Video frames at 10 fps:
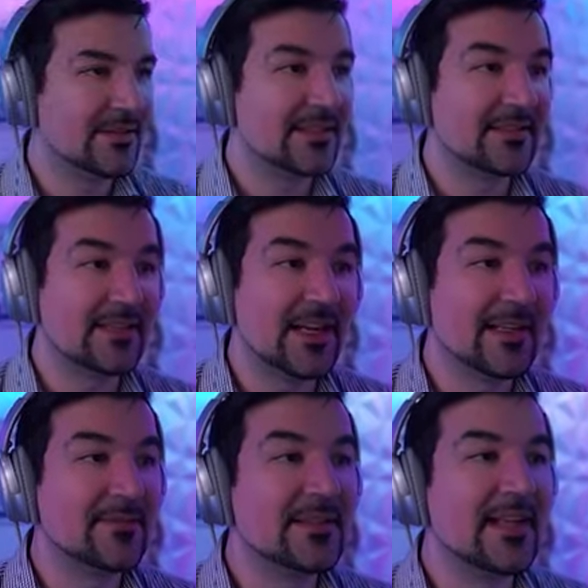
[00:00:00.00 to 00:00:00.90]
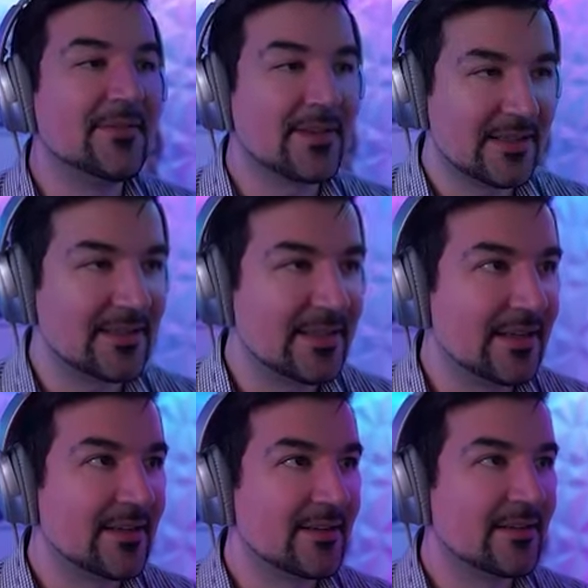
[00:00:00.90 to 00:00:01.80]
Listen, right, I am never gonna oh,
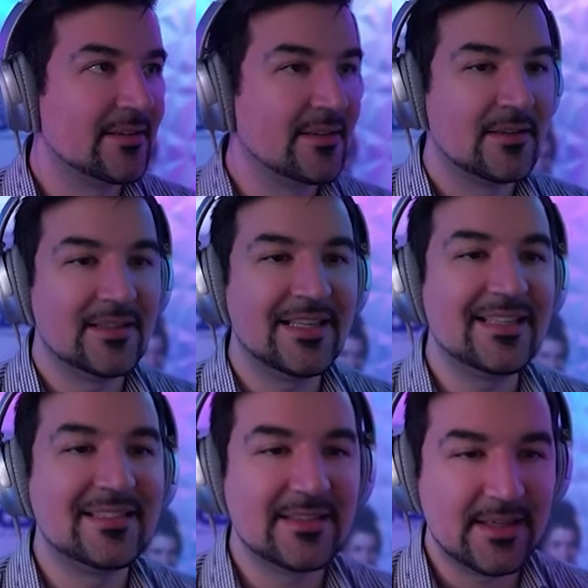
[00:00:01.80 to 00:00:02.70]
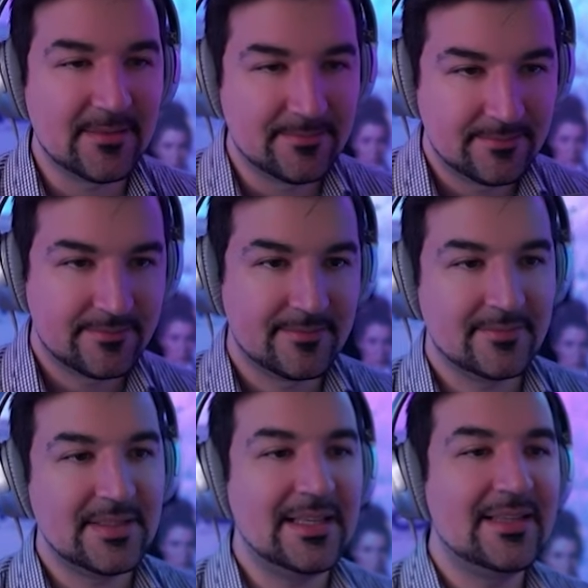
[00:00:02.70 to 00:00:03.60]
die here. Easy dub.
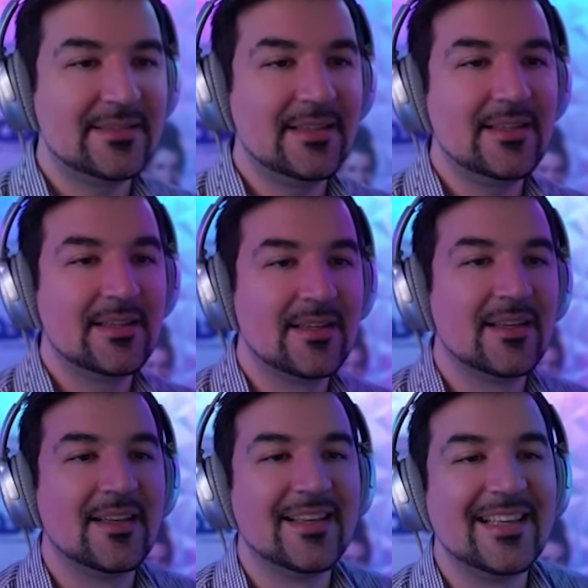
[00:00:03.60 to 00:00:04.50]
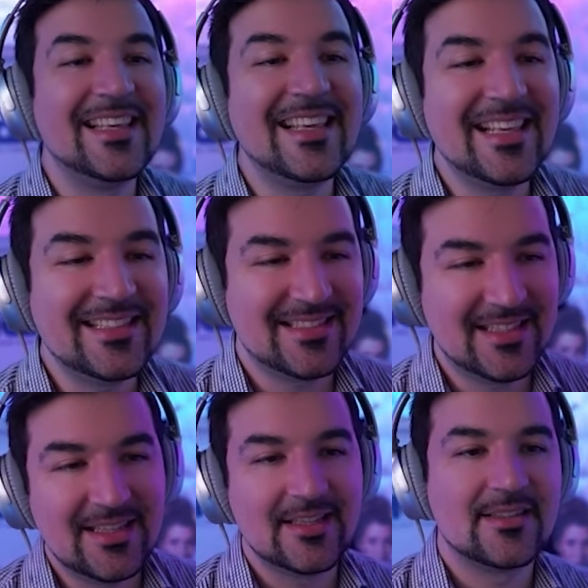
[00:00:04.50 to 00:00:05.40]
Easy. Um,
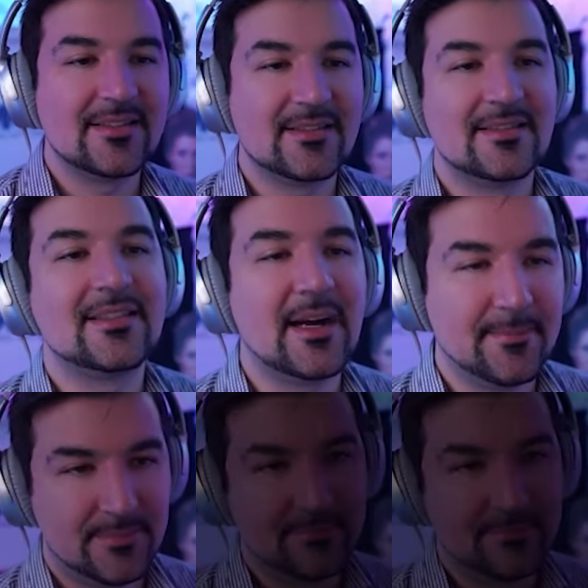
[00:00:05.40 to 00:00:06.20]
easy. Coding. Dub.